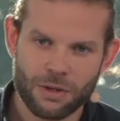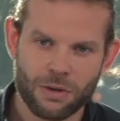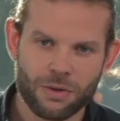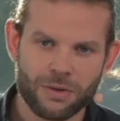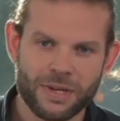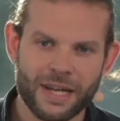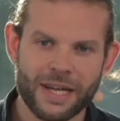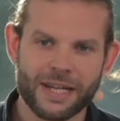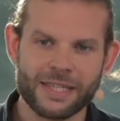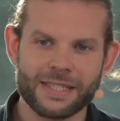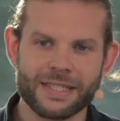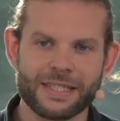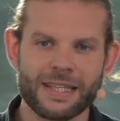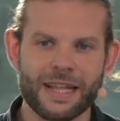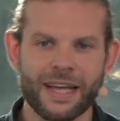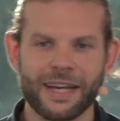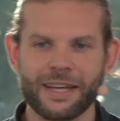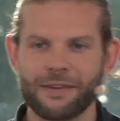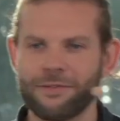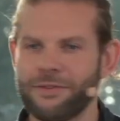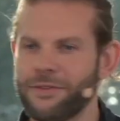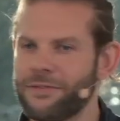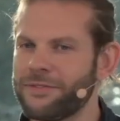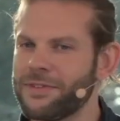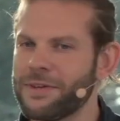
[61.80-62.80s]
So there's
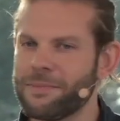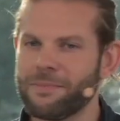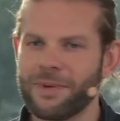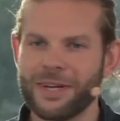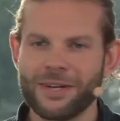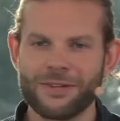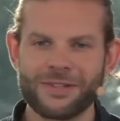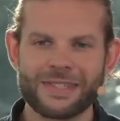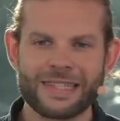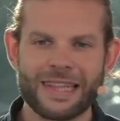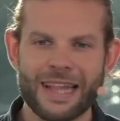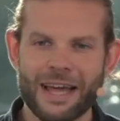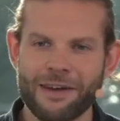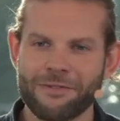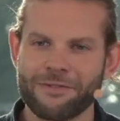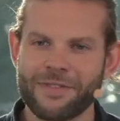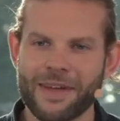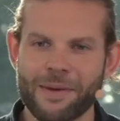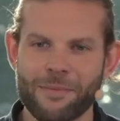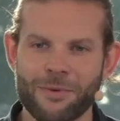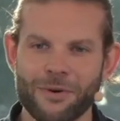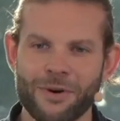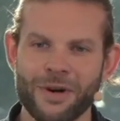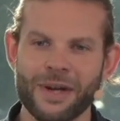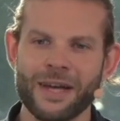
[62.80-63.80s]
like 50 minutes live
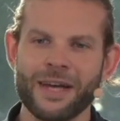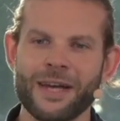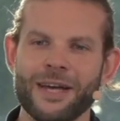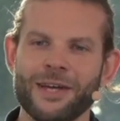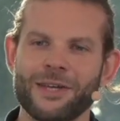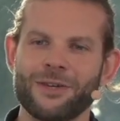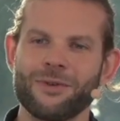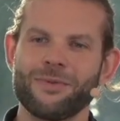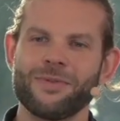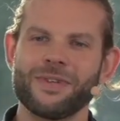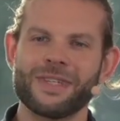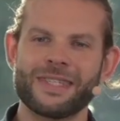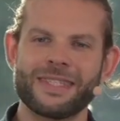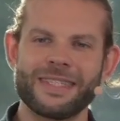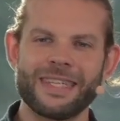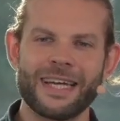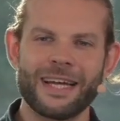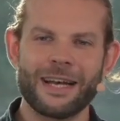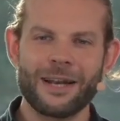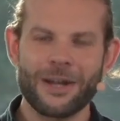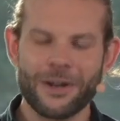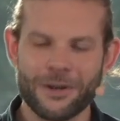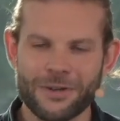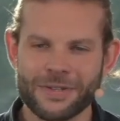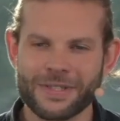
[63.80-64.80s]
demo. You will
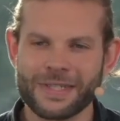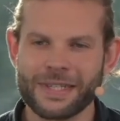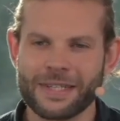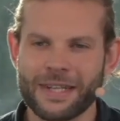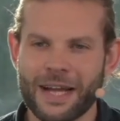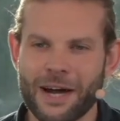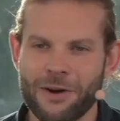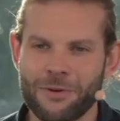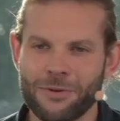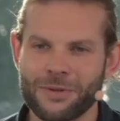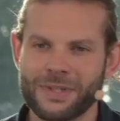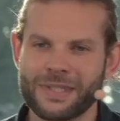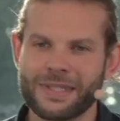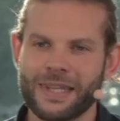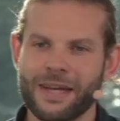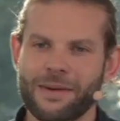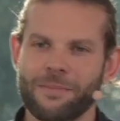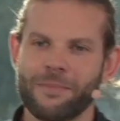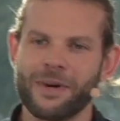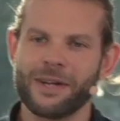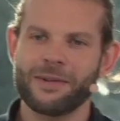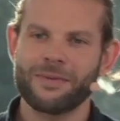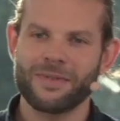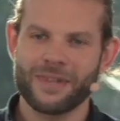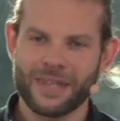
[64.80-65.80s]
see a lot of scenarios
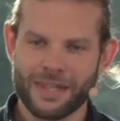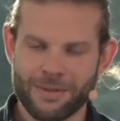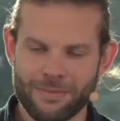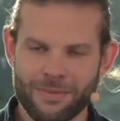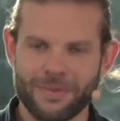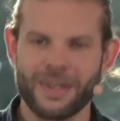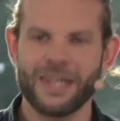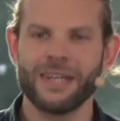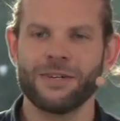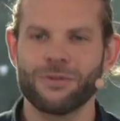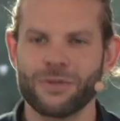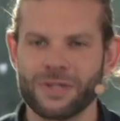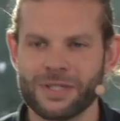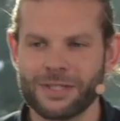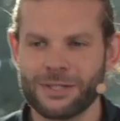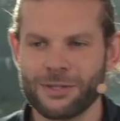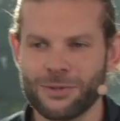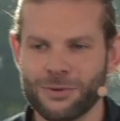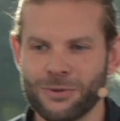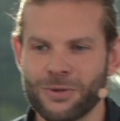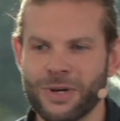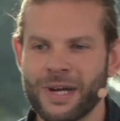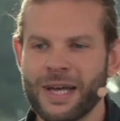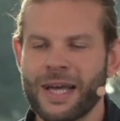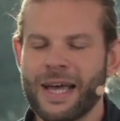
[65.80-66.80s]
that might
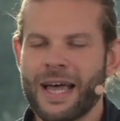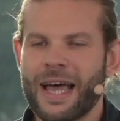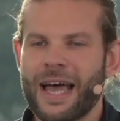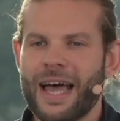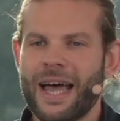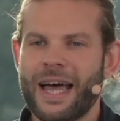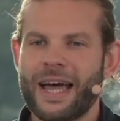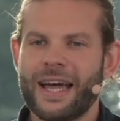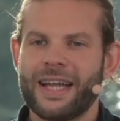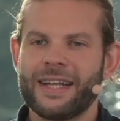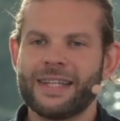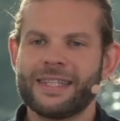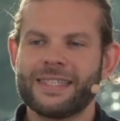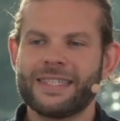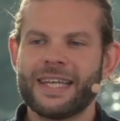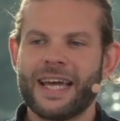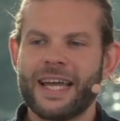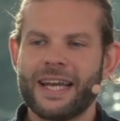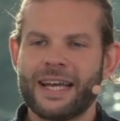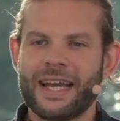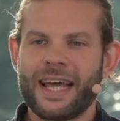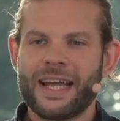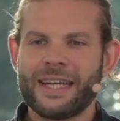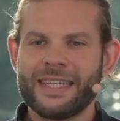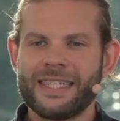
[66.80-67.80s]
interest you, and
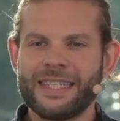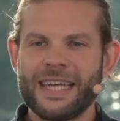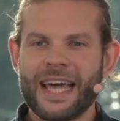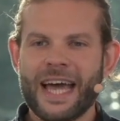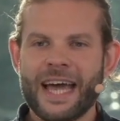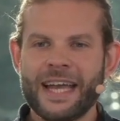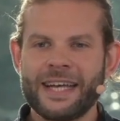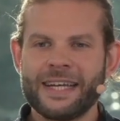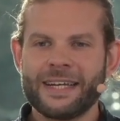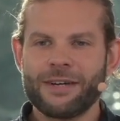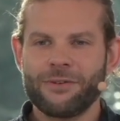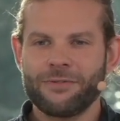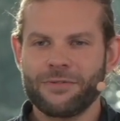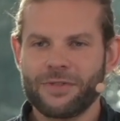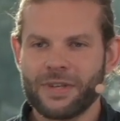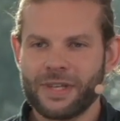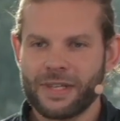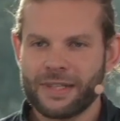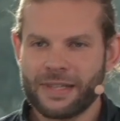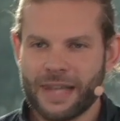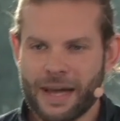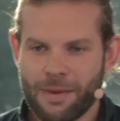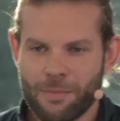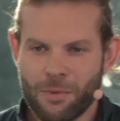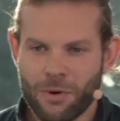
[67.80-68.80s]
then at the end of
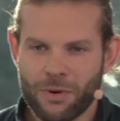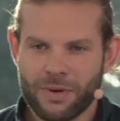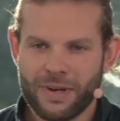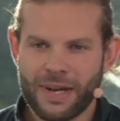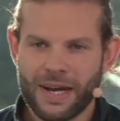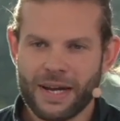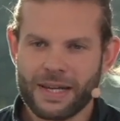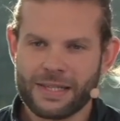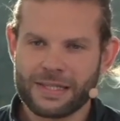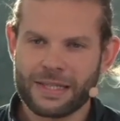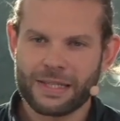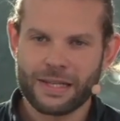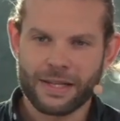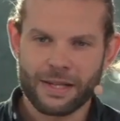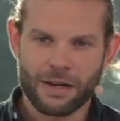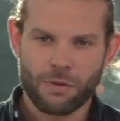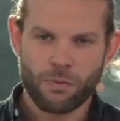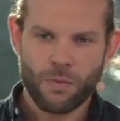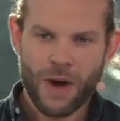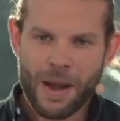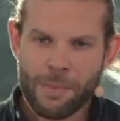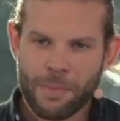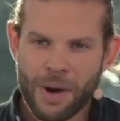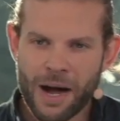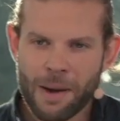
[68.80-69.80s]
the demo there is a
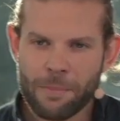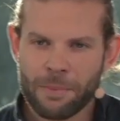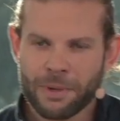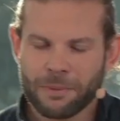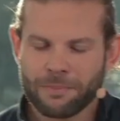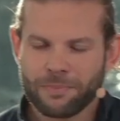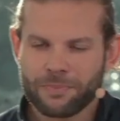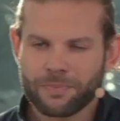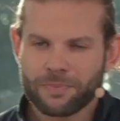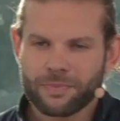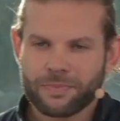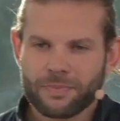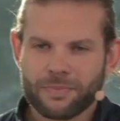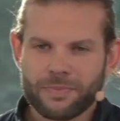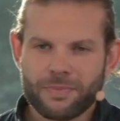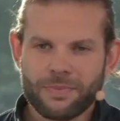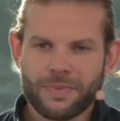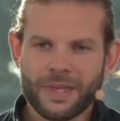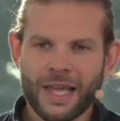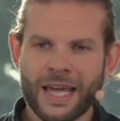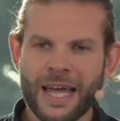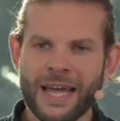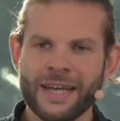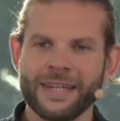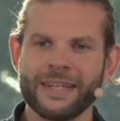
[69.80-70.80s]
little wrap up,
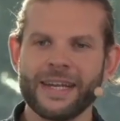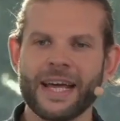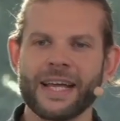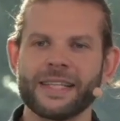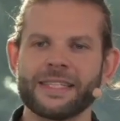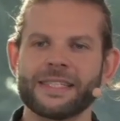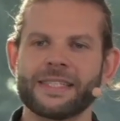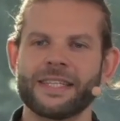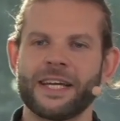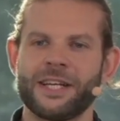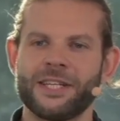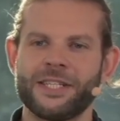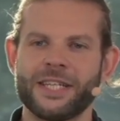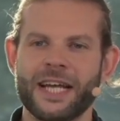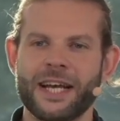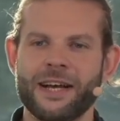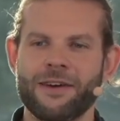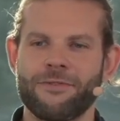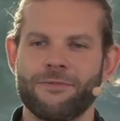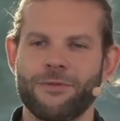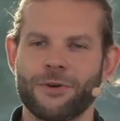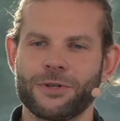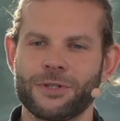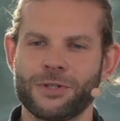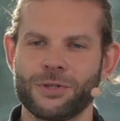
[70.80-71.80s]
and that's the
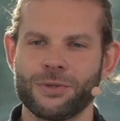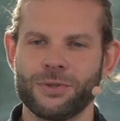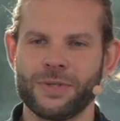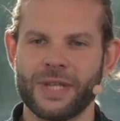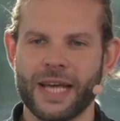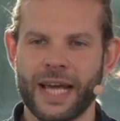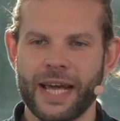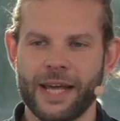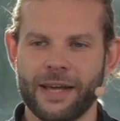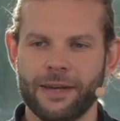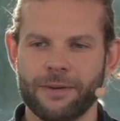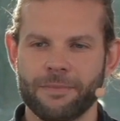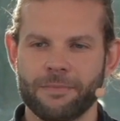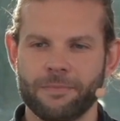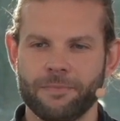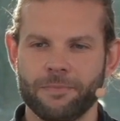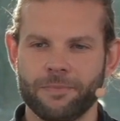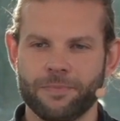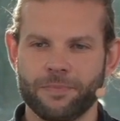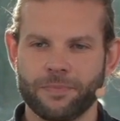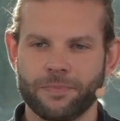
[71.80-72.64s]
agenda for today.